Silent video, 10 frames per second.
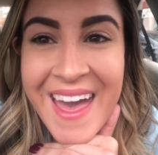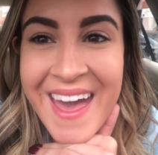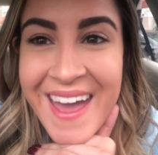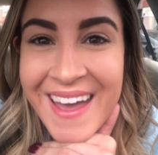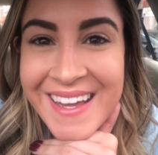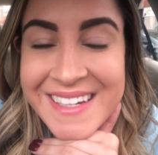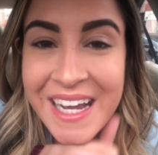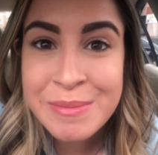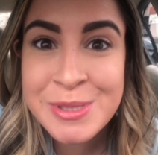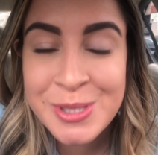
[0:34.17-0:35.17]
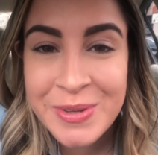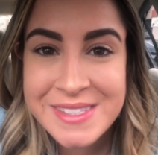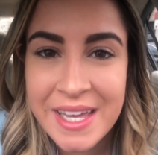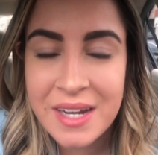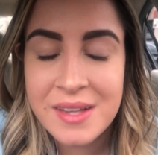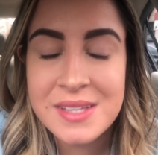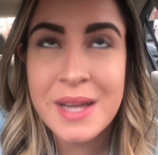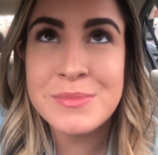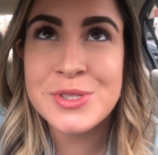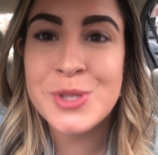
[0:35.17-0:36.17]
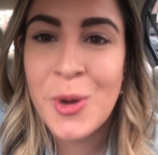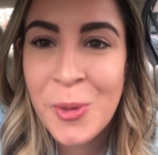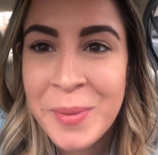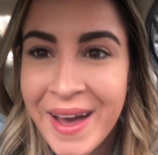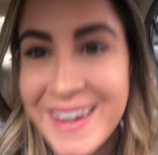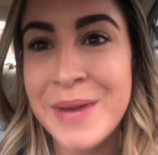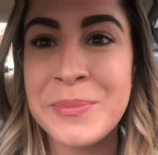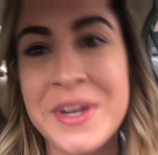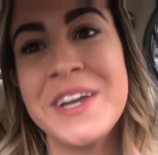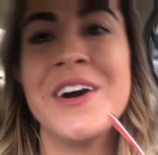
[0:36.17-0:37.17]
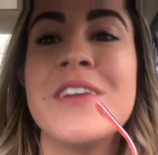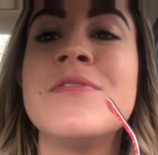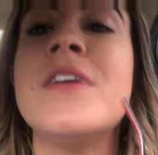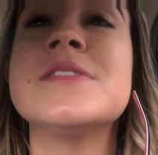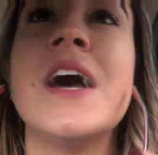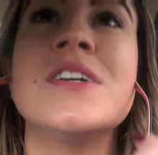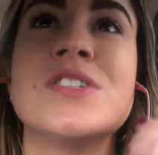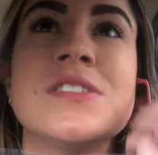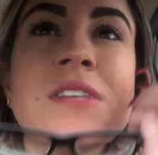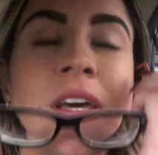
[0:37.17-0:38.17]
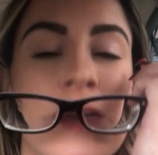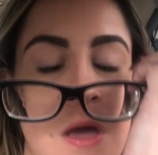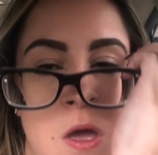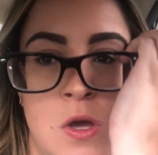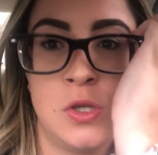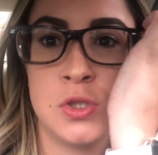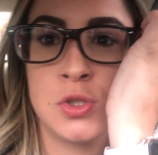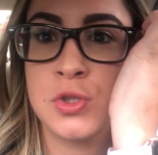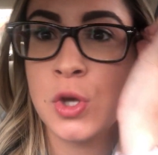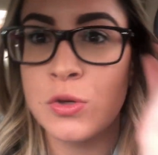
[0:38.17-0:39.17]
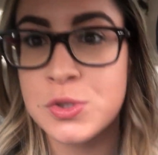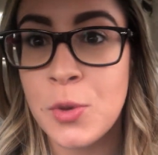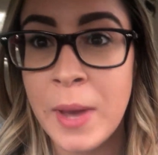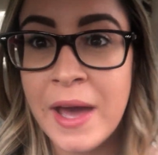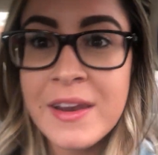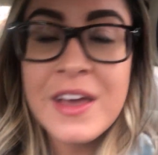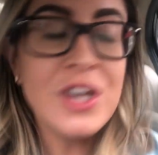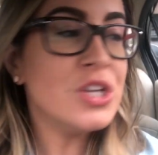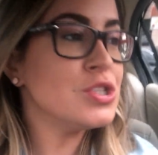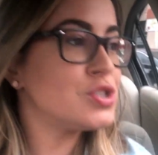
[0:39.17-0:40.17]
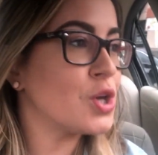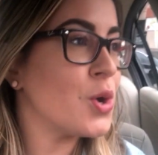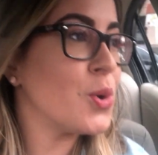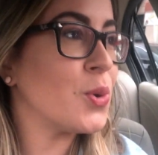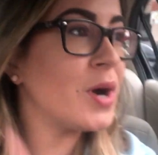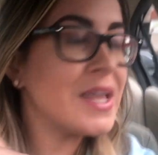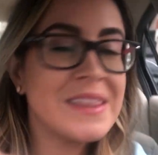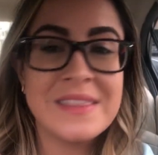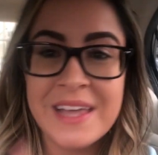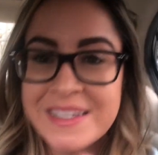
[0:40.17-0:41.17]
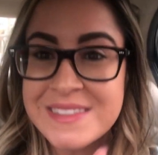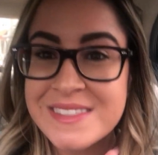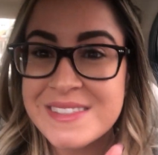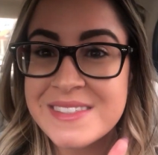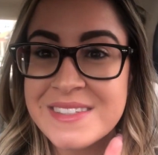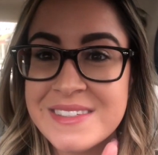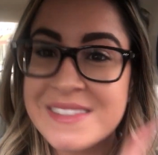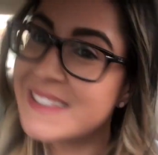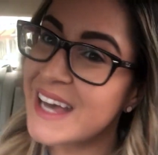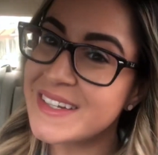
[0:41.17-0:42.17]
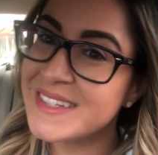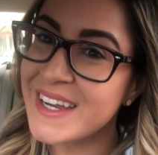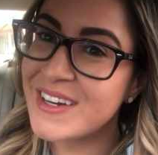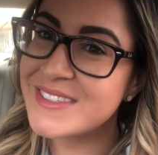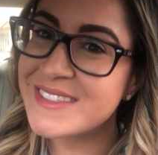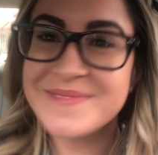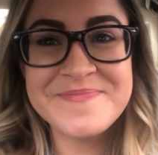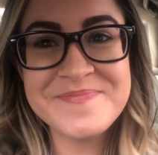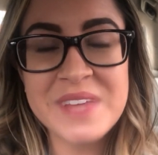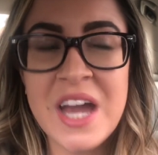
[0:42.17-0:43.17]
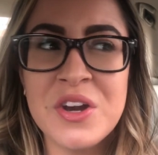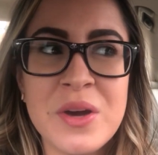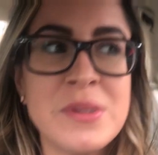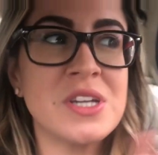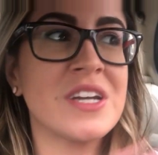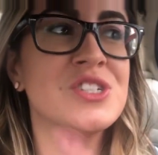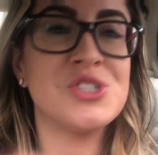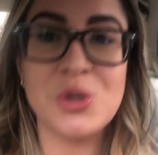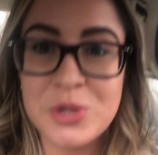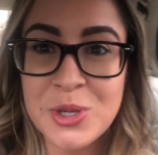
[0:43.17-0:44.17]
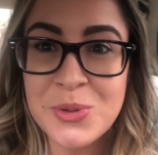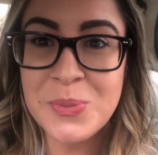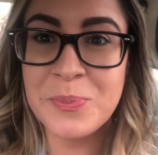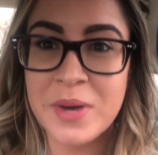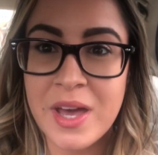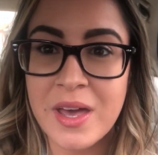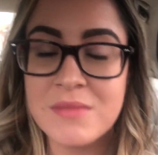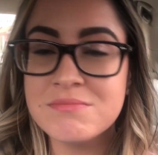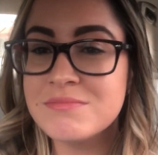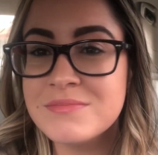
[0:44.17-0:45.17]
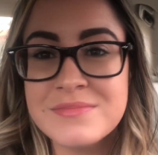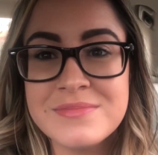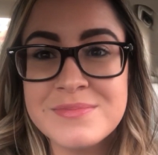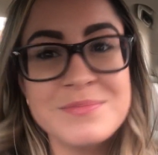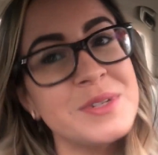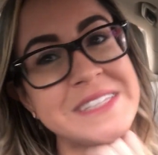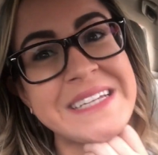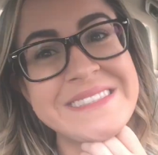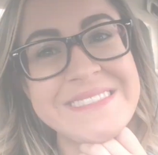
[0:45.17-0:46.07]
And I'm so excited because I'm so bad at putting on false lashes, like so, so bad. So let's see how it goes. I don't know how much I can show you, but we'll see.